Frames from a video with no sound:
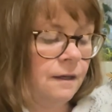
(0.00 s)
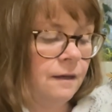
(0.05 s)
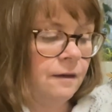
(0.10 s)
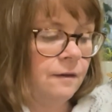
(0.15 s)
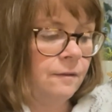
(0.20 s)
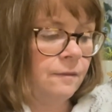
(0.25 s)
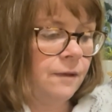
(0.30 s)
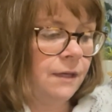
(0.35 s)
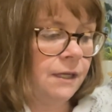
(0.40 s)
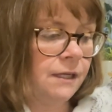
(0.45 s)

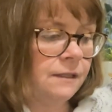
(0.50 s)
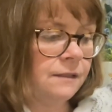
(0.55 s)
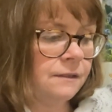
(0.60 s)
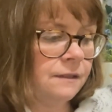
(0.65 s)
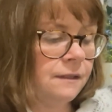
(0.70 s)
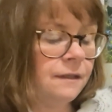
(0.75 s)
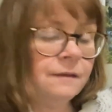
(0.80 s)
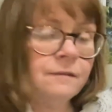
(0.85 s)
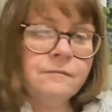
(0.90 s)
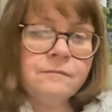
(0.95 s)

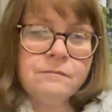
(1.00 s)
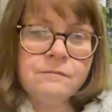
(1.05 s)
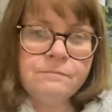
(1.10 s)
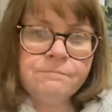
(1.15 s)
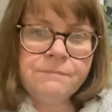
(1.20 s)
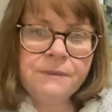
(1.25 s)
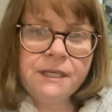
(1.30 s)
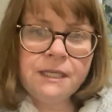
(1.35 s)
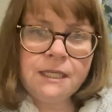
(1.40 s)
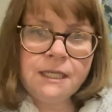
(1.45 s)
Well,
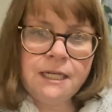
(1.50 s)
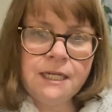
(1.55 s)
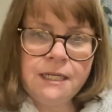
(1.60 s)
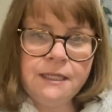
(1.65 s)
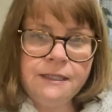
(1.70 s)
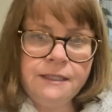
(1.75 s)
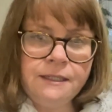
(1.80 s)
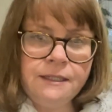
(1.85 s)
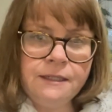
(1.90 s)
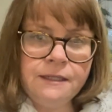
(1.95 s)
being a
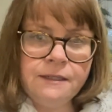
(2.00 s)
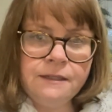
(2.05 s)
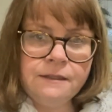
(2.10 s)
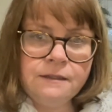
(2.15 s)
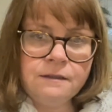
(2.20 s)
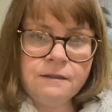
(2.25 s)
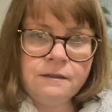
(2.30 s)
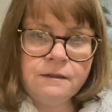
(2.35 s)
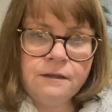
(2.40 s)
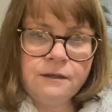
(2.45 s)

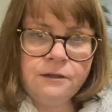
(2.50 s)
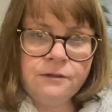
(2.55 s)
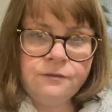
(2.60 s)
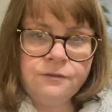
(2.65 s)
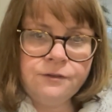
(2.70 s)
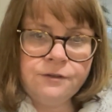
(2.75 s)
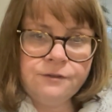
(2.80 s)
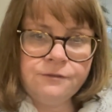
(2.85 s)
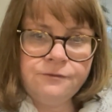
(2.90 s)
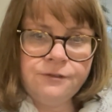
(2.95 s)
cleaner
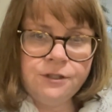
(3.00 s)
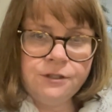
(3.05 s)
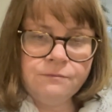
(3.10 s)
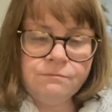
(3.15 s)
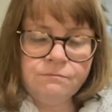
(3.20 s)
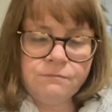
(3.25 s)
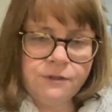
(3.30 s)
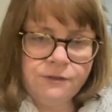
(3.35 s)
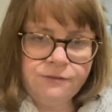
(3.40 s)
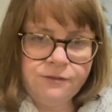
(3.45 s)
over the
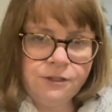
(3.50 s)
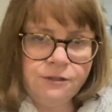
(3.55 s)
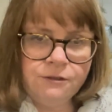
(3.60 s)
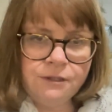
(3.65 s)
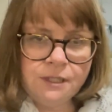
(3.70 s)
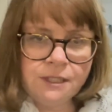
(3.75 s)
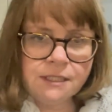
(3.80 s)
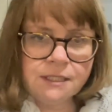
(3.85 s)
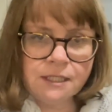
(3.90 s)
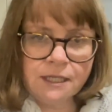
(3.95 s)
few
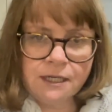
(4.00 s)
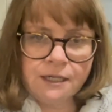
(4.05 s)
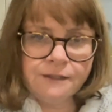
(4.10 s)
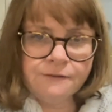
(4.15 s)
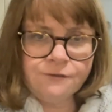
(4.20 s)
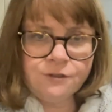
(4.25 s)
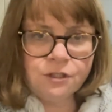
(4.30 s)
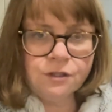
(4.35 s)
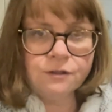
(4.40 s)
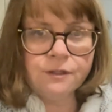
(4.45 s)
years that
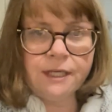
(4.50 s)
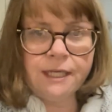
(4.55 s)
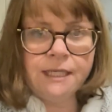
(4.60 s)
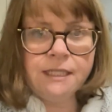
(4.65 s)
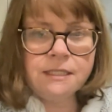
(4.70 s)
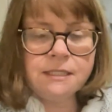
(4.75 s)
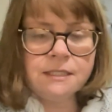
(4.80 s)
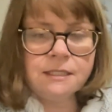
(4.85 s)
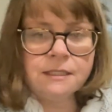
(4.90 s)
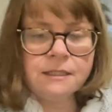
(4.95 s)
I've done
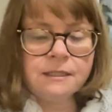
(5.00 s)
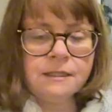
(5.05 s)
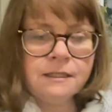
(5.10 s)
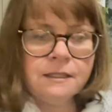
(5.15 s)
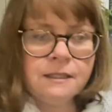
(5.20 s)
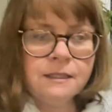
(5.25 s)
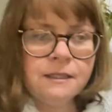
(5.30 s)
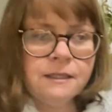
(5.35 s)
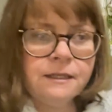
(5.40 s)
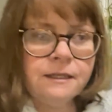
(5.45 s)
it,
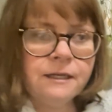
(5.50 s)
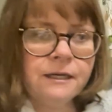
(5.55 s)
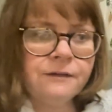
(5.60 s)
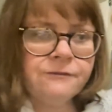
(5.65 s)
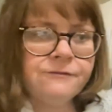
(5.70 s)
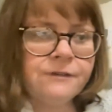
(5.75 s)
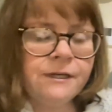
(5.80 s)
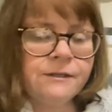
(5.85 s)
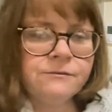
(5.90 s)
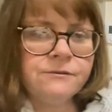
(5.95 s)
I
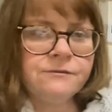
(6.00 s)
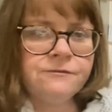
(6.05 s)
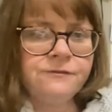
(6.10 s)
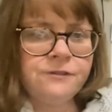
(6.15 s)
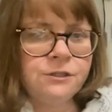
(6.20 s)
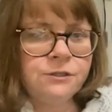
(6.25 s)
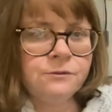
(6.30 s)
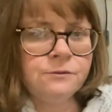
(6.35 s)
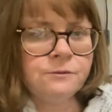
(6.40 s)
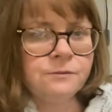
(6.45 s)
found a
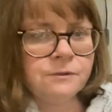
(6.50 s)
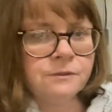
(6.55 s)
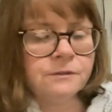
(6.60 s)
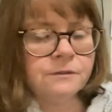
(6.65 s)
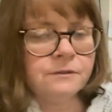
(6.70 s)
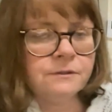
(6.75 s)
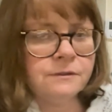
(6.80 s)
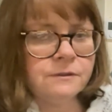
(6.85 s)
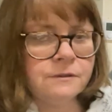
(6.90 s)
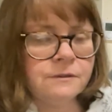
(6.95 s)
few
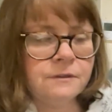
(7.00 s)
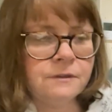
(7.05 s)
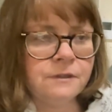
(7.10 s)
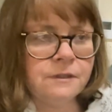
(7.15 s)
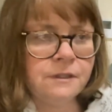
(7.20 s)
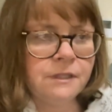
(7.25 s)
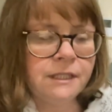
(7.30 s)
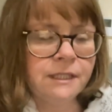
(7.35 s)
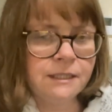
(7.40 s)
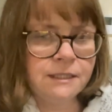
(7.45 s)

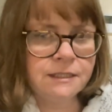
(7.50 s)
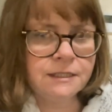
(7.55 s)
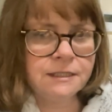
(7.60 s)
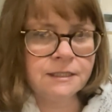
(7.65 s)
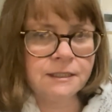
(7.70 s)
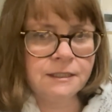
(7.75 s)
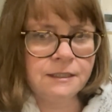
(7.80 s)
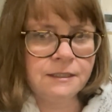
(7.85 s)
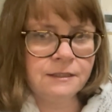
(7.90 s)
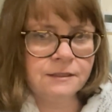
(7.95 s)

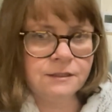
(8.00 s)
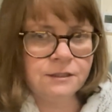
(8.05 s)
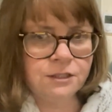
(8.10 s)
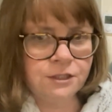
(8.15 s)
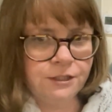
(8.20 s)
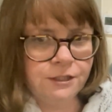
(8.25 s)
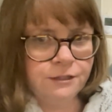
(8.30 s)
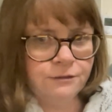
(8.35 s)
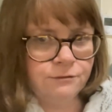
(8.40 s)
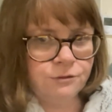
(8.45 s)
easy
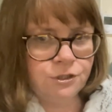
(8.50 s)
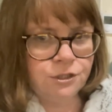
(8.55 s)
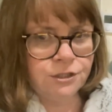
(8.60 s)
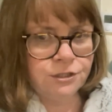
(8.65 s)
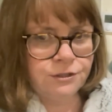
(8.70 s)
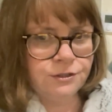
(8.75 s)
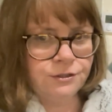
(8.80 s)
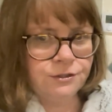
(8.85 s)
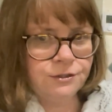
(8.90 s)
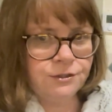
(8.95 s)

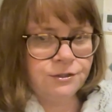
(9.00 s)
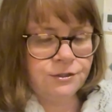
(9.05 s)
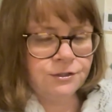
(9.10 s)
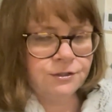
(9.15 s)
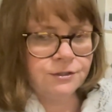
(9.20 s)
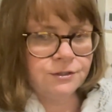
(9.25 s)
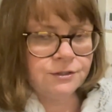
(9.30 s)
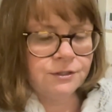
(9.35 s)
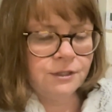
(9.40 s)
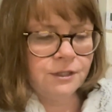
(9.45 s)

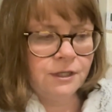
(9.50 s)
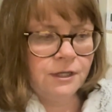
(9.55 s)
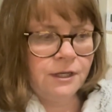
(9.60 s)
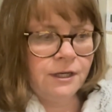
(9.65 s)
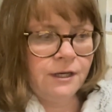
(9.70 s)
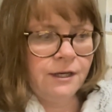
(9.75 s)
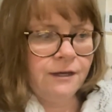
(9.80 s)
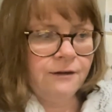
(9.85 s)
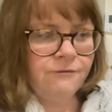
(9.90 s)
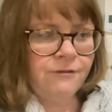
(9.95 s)
solutions
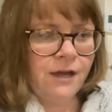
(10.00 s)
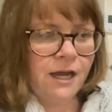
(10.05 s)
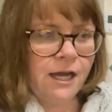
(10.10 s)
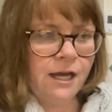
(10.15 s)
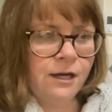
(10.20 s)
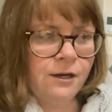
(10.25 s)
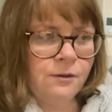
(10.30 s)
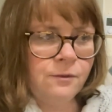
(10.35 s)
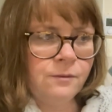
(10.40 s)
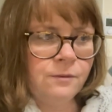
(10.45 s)
of
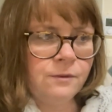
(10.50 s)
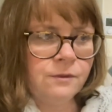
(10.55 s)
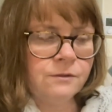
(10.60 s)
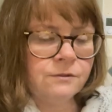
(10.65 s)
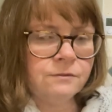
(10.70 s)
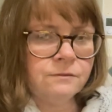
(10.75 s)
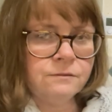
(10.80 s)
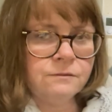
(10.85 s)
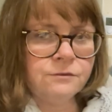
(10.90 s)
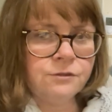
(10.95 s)
how
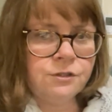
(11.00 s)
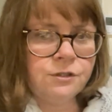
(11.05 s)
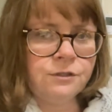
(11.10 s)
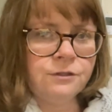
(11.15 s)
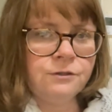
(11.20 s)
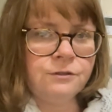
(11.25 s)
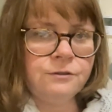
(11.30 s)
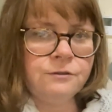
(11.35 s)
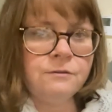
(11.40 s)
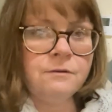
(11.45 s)

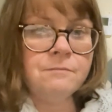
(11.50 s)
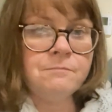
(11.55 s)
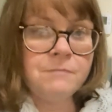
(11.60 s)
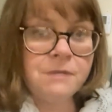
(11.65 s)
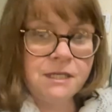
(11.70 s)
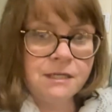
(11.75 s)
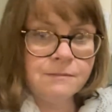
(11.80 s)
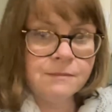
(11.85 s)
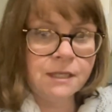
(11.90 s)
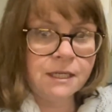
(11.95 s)
to
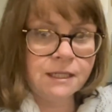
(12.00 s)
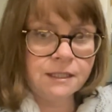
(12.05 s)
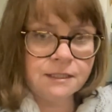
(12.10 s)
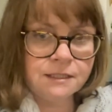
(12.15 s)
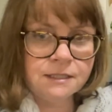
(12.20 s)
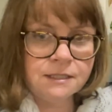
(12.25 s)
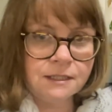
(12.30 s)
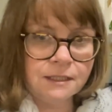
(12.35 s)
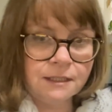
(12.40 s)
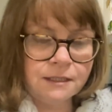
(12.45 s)

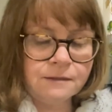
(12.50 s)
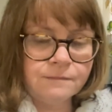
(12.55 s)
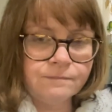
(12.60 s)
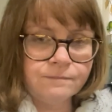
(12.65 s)
minimise it,